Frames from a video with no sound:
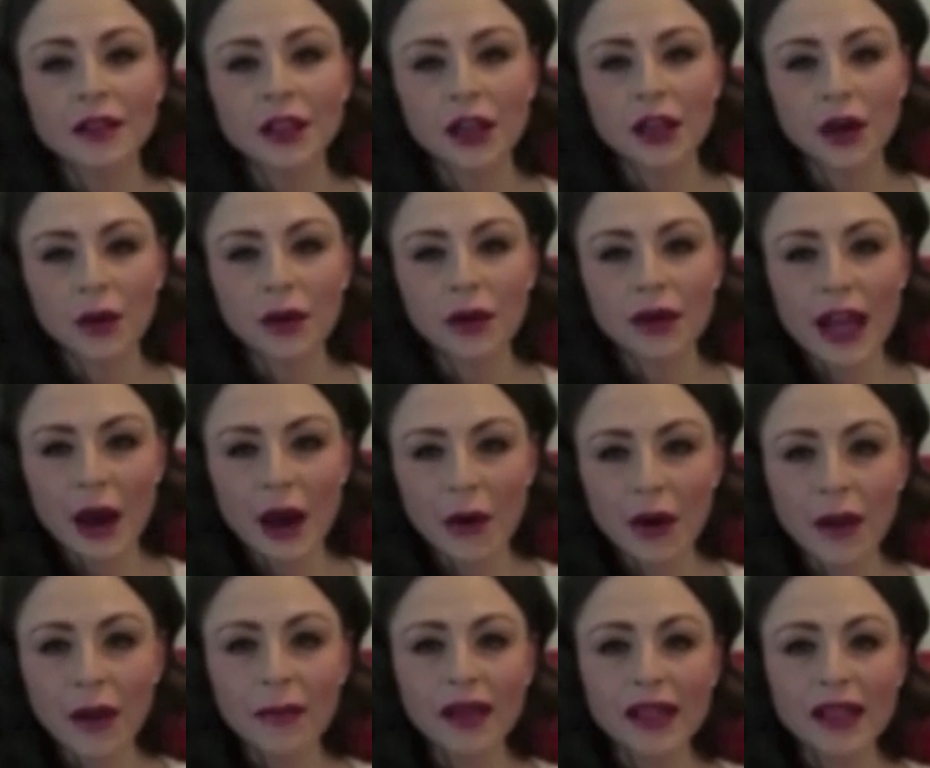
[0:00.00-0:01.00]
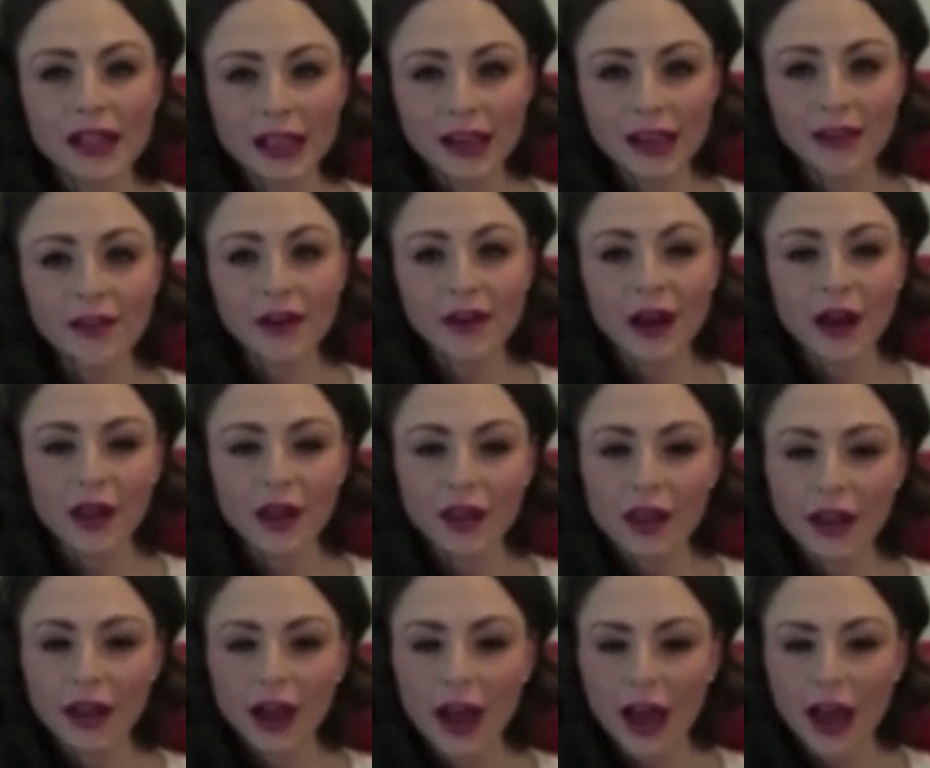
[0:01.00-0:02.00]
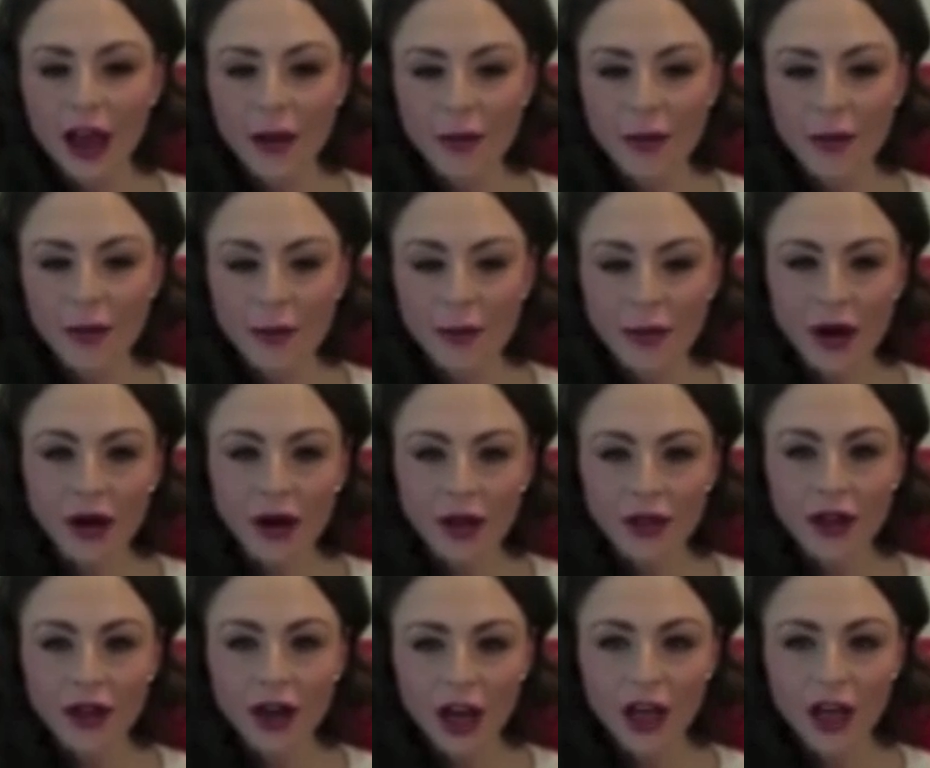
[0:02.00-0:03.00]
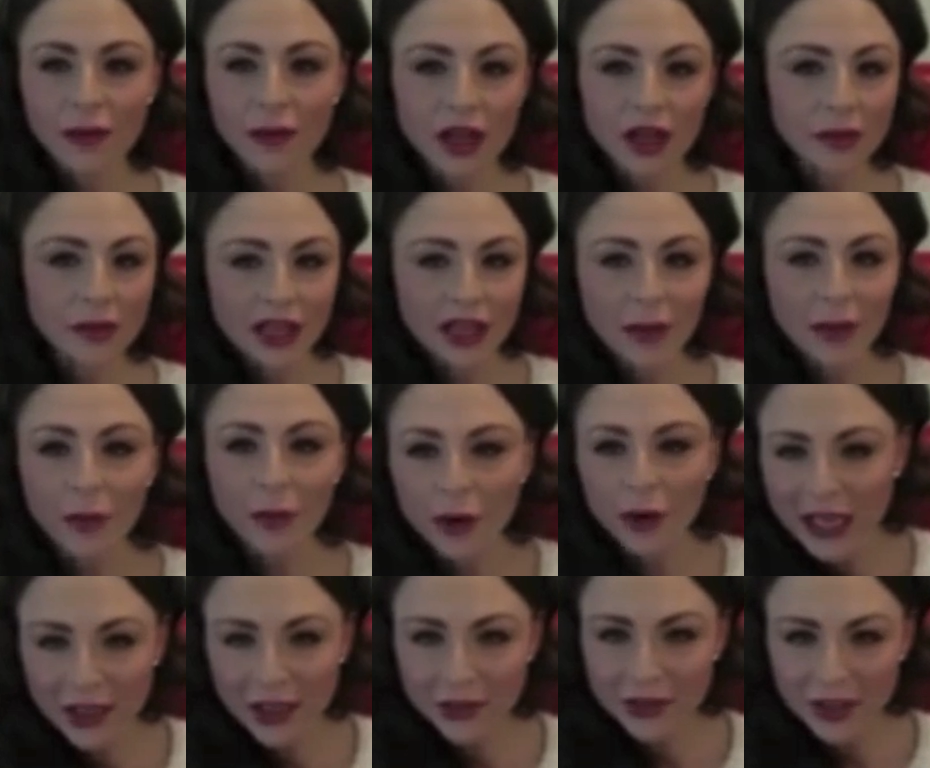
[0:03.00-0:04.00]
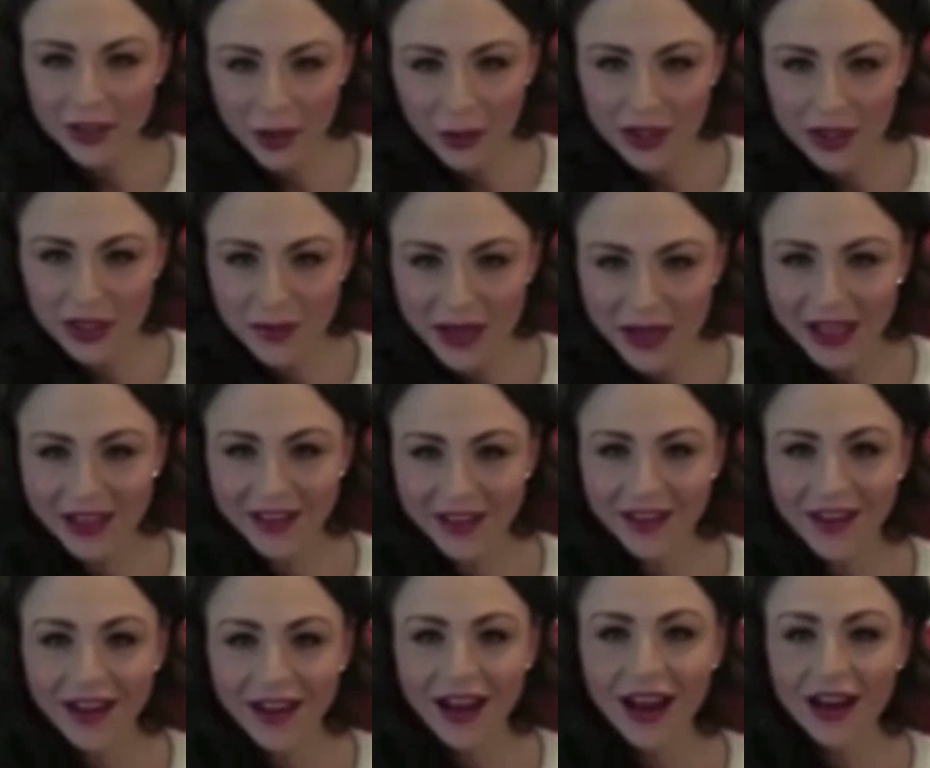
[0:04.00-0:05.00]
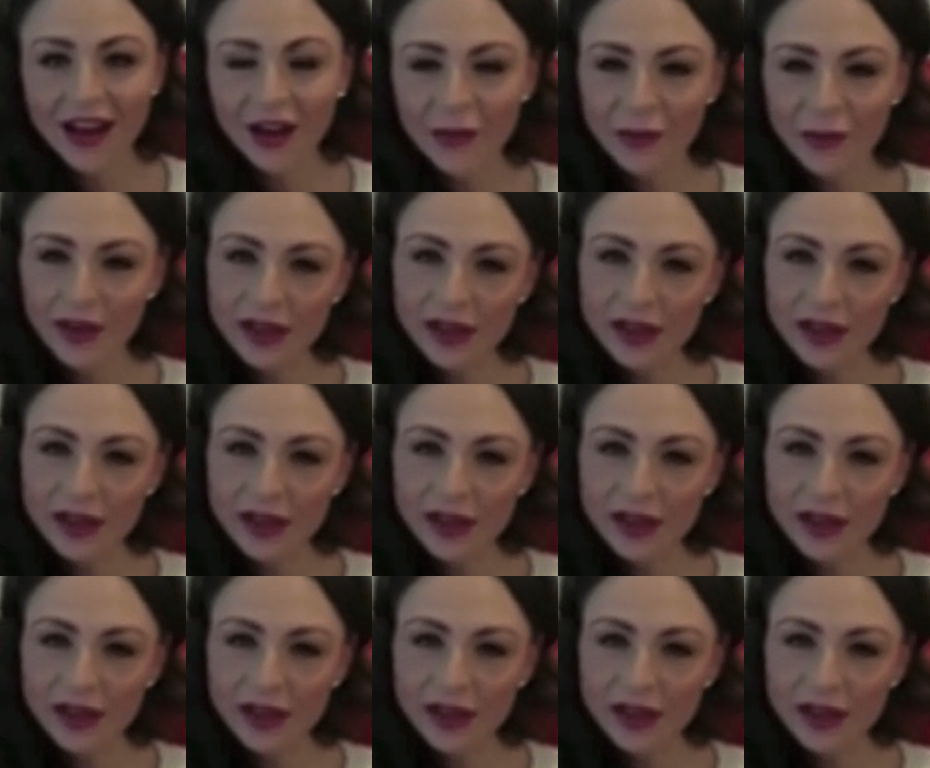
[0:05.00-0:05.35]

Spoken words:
Now I believe that I am going to be that important actress that I want to be.